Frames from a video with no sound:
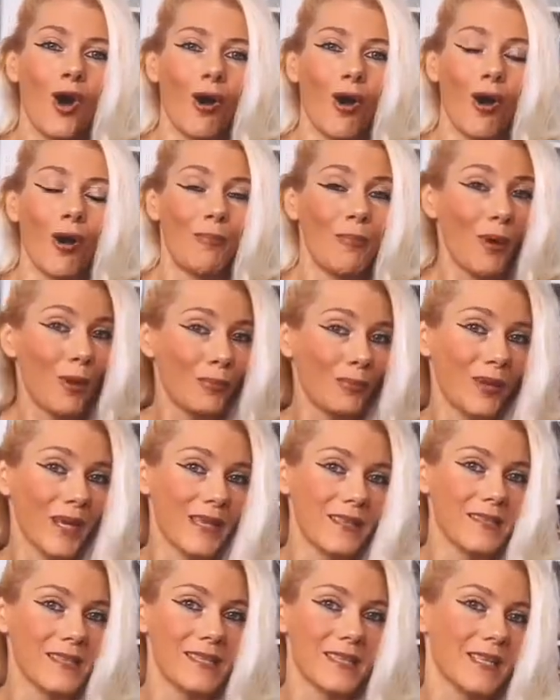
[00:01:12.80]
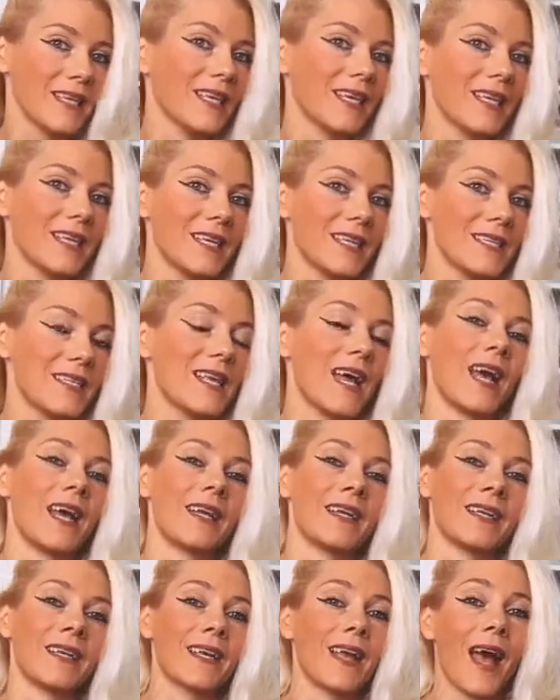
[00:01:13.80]
are pumpkin seeds,
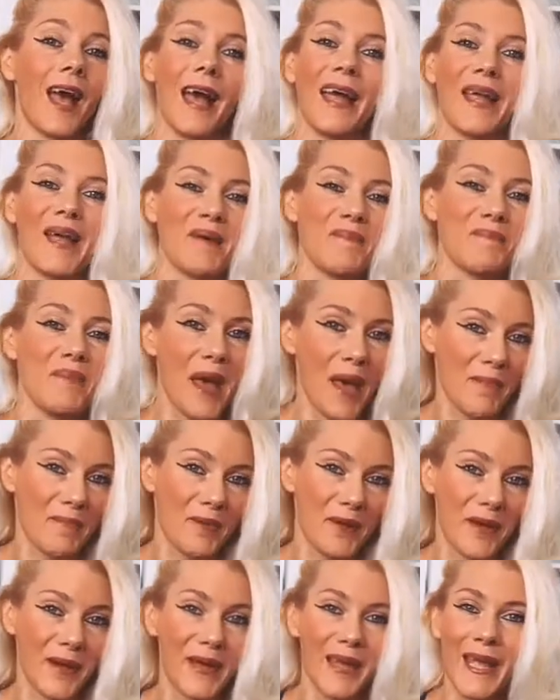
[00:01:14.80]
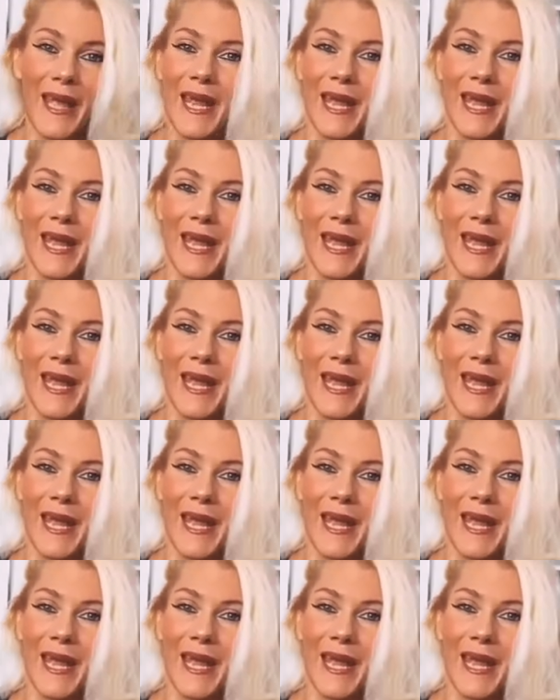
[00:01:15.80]
and cayenne pepper